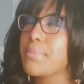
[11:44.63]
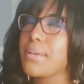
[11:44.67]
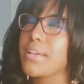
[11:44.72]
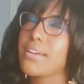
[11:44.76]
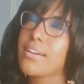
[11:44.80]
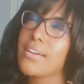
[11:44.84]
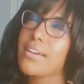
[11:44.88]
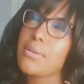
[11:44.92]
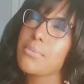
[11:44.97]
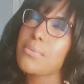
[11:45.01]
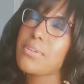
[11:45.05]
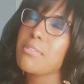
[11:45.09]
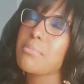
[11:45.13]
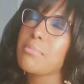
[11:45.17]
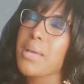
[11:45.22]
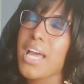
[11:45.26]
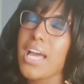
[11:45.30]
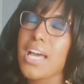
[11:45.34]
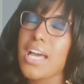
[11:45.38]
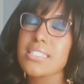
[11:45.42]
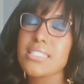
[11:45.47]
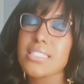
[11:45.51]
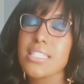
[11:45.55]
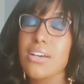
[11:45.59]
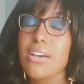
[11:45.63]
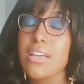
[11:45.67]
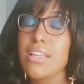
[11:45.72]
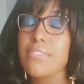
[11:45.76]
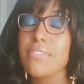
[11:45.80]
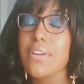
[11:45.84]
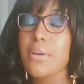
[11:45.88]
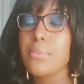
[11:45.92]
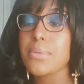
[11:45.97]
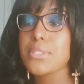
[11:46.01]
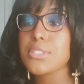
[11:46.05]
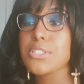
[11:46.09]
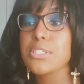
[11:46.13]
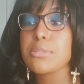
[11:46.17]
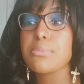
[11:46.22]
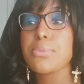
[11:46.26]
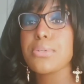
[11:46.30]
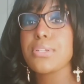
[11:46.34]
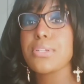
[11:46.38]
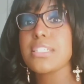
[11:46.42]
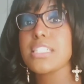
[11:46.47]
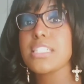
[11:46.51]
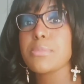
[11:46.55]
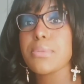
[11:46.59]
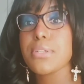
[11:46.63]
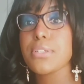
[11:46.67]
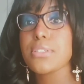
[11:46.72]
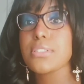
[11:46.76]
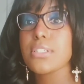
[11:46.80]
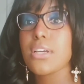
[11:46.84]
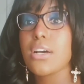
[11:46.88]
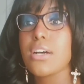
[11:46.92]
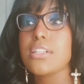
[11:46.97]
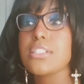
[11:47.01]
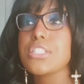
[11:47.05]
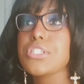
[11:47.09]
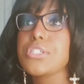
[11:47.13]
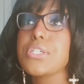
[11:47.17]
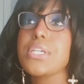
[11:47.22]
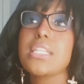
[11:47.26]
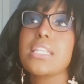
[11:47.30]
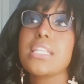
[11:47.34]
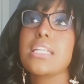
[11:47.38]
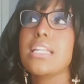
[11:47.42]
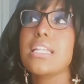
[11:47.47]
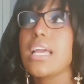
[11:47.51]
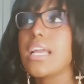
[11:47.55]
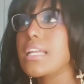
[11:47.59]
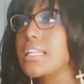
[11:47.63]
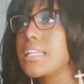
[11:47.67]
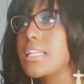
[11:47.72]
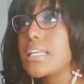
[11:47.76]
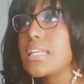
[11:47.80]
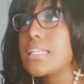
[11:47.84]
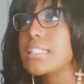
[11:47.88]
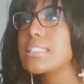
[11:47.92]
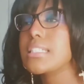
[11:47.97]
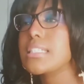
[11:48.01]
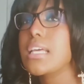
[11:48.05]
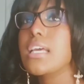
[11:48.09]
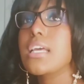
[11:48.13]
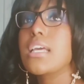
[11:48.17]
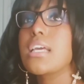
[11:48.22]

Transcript: Oh my god, I would have passed out if I went to a Britney Spears concert in the 90s.